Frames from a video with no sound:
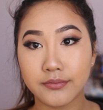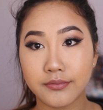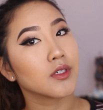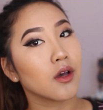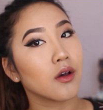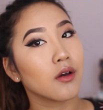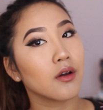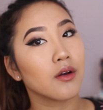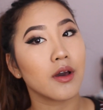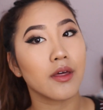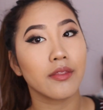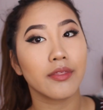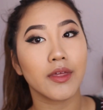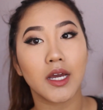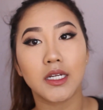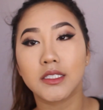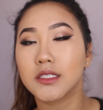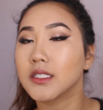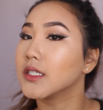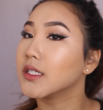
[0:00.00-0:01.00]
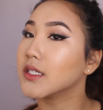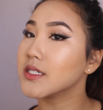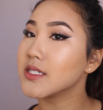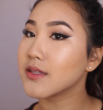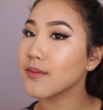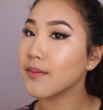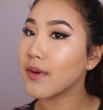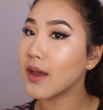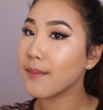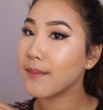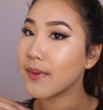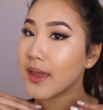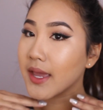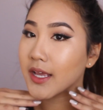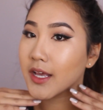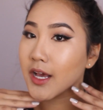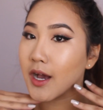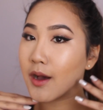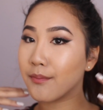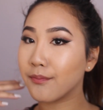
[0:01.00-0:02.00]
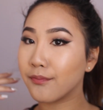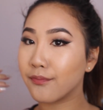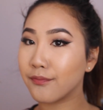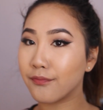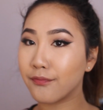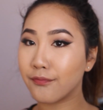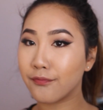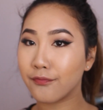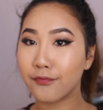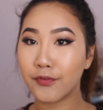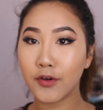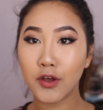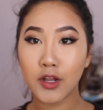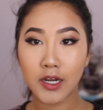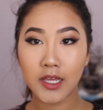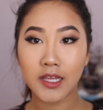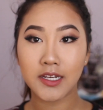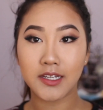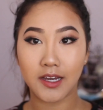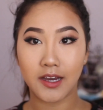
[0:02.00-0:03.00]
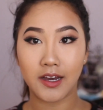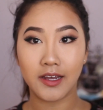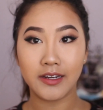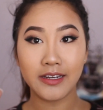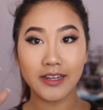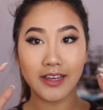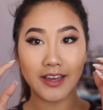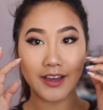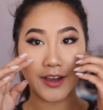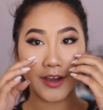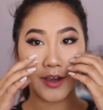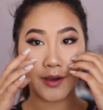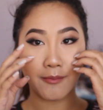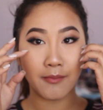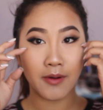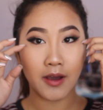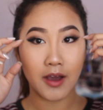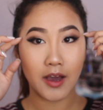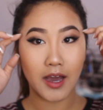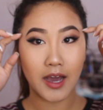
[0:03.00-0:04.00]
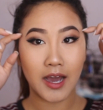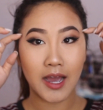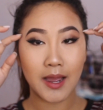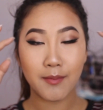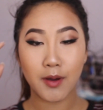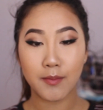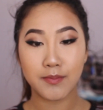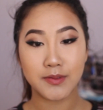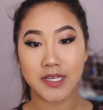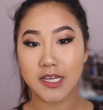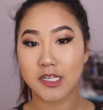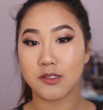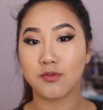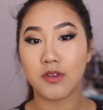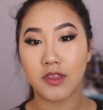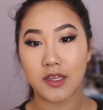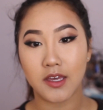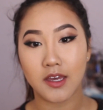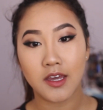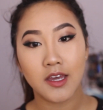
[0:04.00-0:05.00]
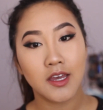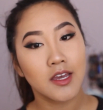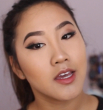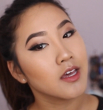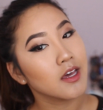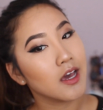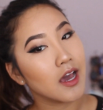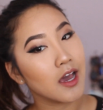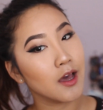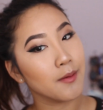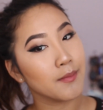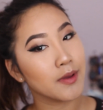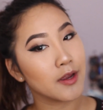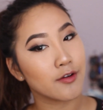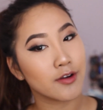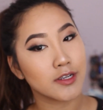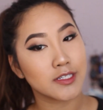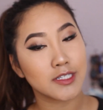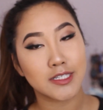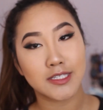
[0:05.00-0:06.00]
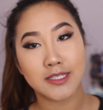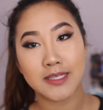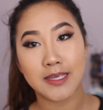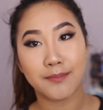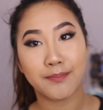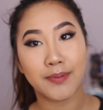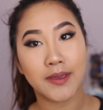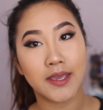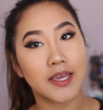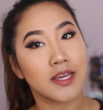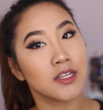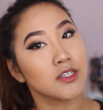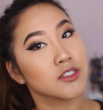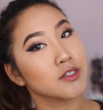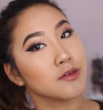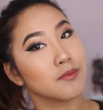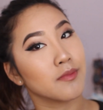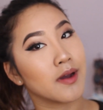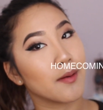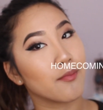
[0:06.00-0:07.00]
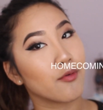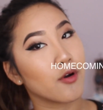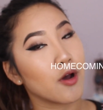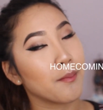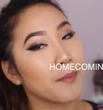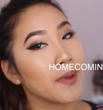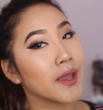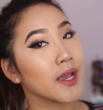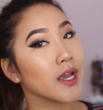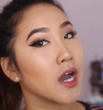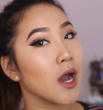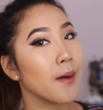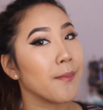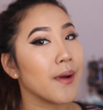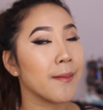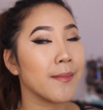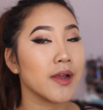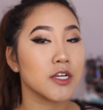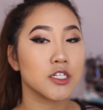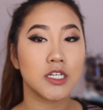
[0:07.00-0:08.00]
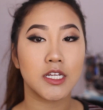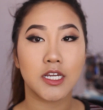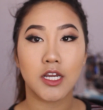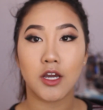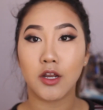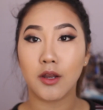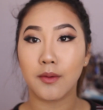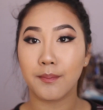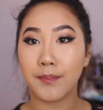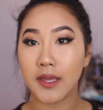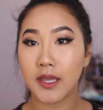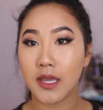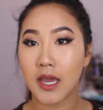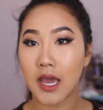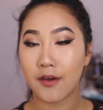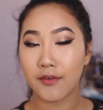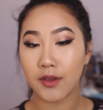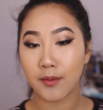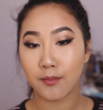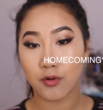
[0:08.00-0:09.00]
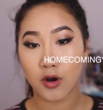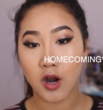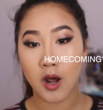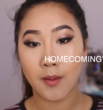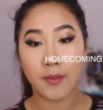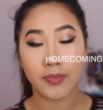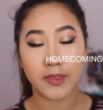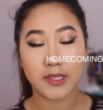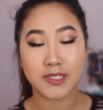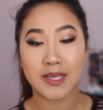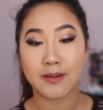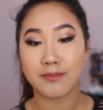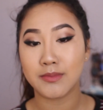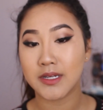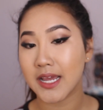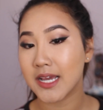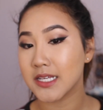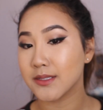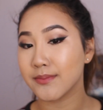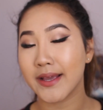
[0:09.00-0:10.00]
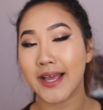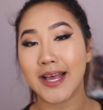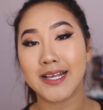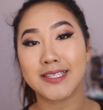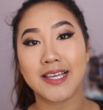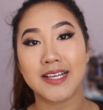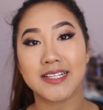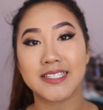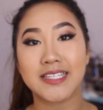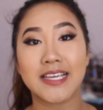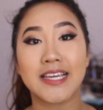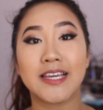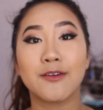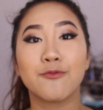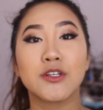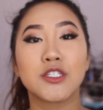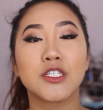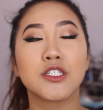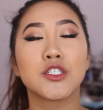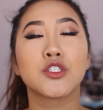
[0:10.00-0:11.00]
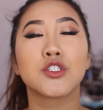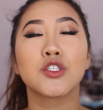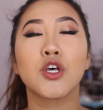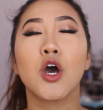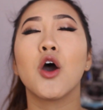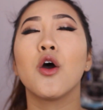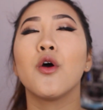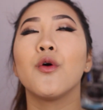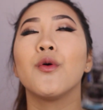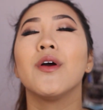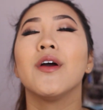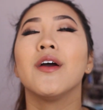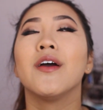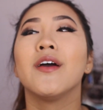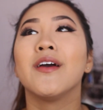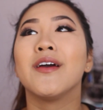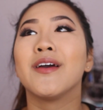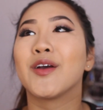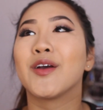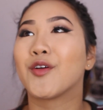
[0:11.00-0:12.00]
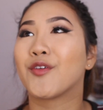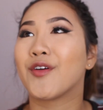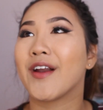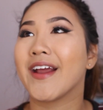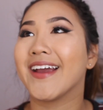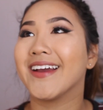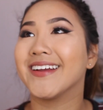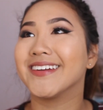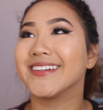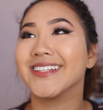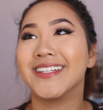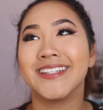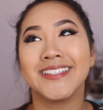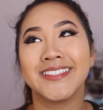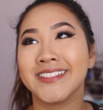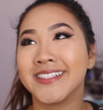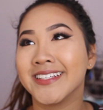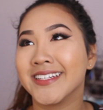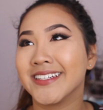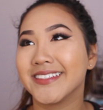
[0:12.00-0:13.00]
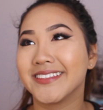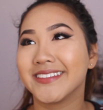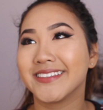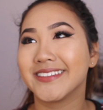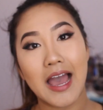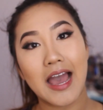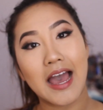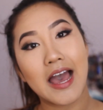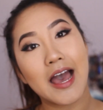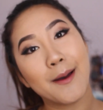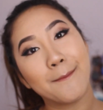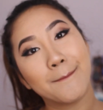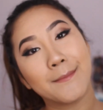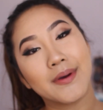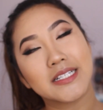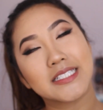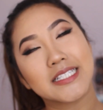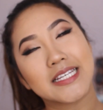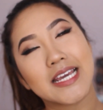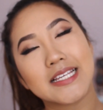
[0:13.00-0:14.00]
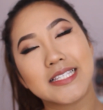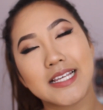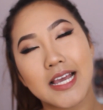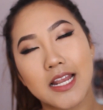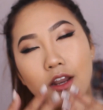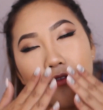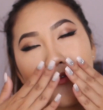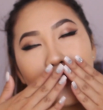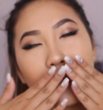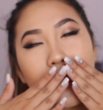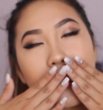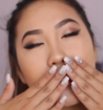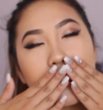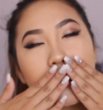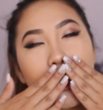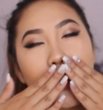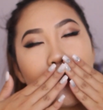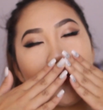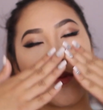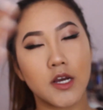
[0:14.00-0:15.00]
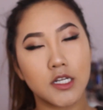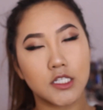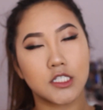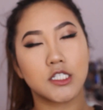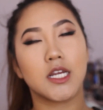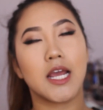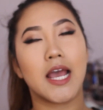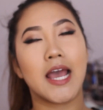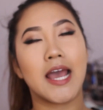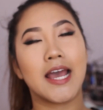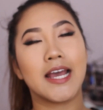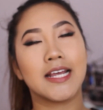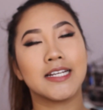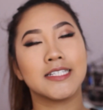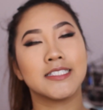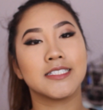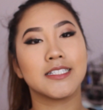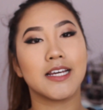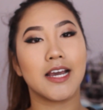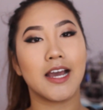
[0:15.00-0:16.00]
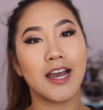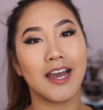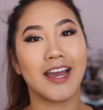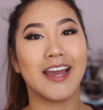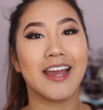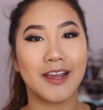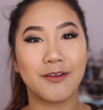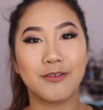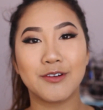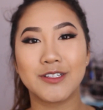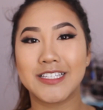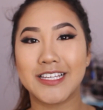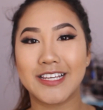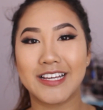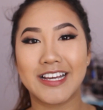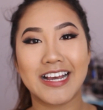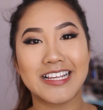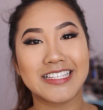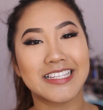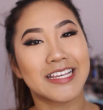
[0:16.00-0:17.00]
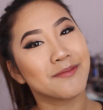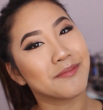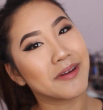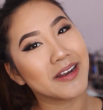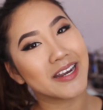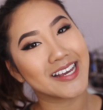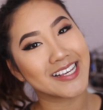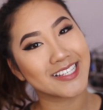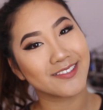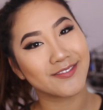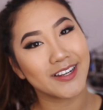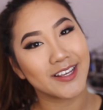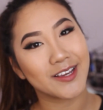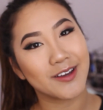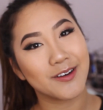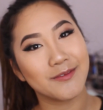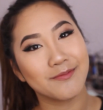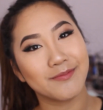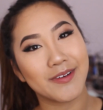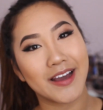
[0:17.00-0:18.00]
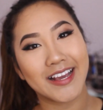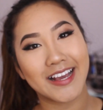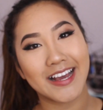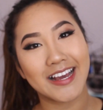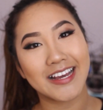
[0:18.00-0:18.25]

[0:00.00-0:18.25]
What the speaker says: So that is my makeup fully done. I'm obsessed with it. Here is a sneak peek into my prom makeup. I'm actually gonna be having prom on the same day as my SAT, which is so great, isn't it? But yes, I love you guys so much and I will see you guys in my next video. Bye